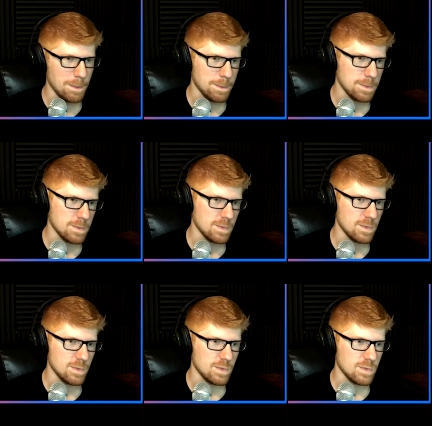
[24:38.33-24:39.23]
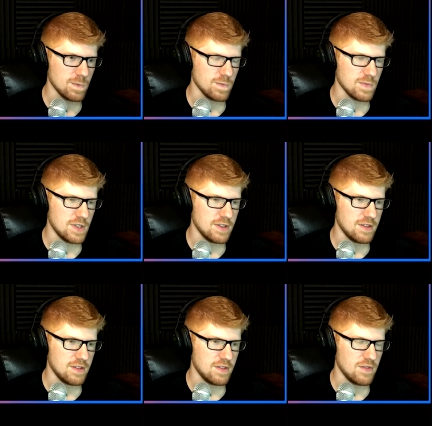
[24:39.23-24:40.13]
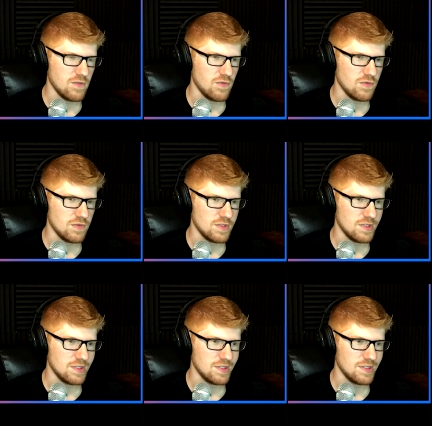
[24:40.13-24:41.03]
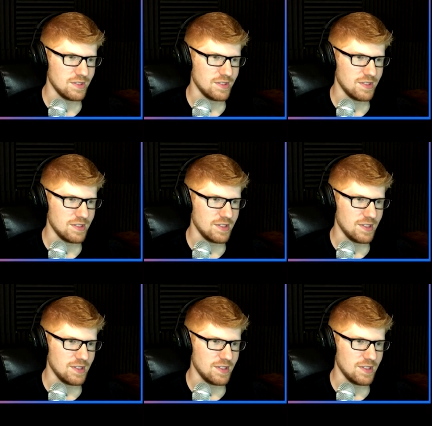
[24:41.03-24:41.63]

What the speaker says: [no speech]